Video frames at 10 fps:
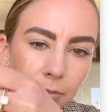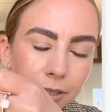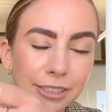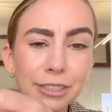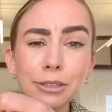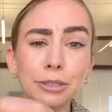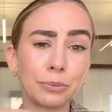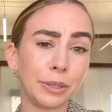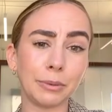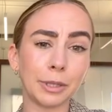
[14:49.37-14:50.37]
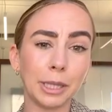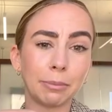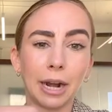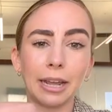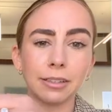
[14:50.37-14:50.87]
but still looks really, really
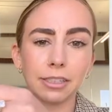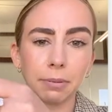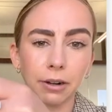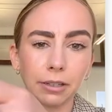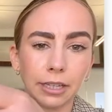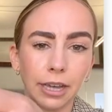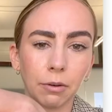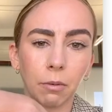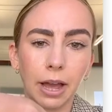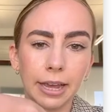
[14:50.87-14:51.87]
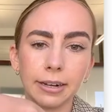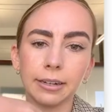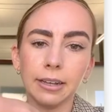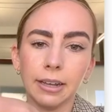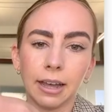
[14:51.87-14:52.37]
bright, sparkly, and white.